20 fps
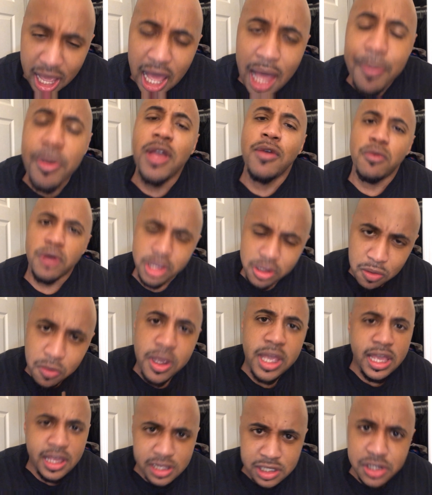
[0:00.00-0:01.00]
I mean, when you
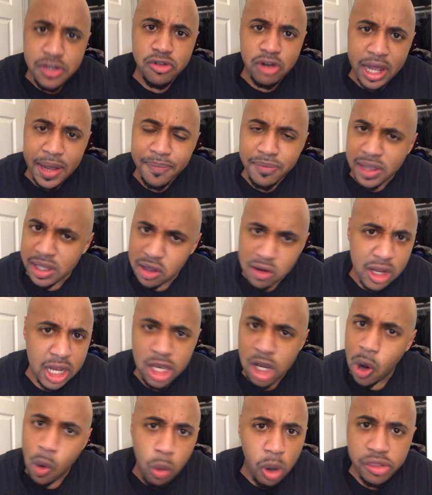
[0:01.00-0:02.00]
eavesdropped and you
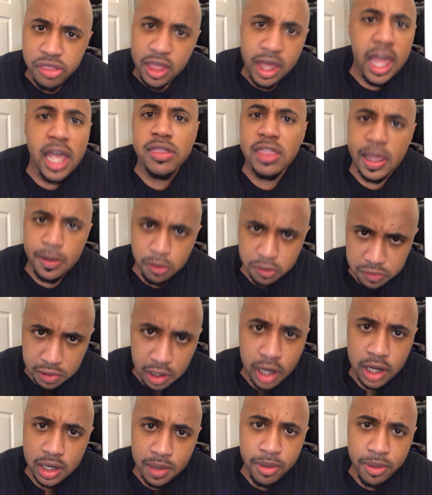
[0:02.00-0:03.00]
ain't know what the heck they were
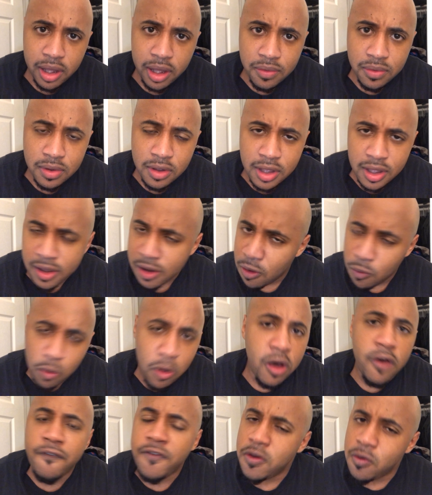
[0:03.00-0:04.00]
talking about?
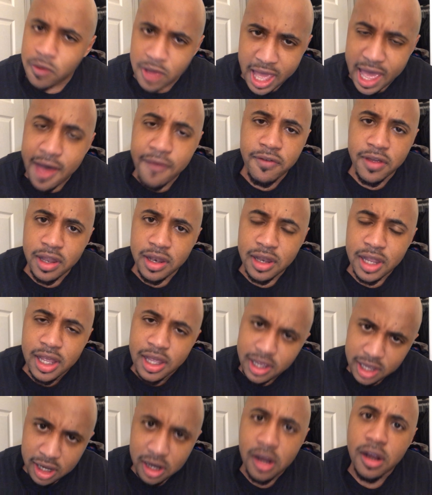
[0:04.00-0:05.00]
Well, if you haven't,
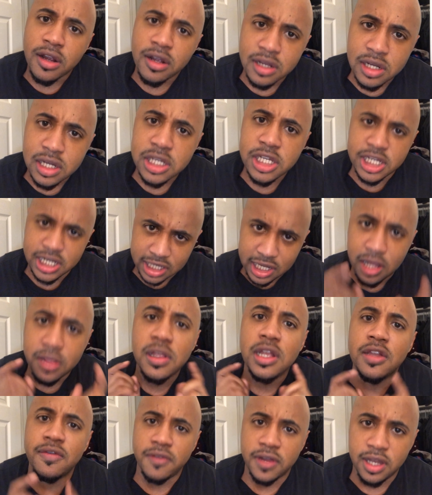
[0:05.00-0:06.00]
here, check out
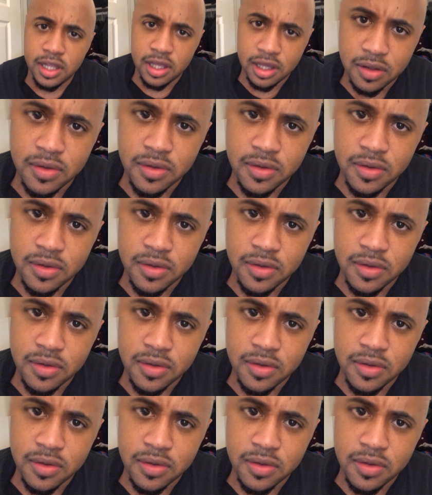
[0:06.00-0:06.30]
this video.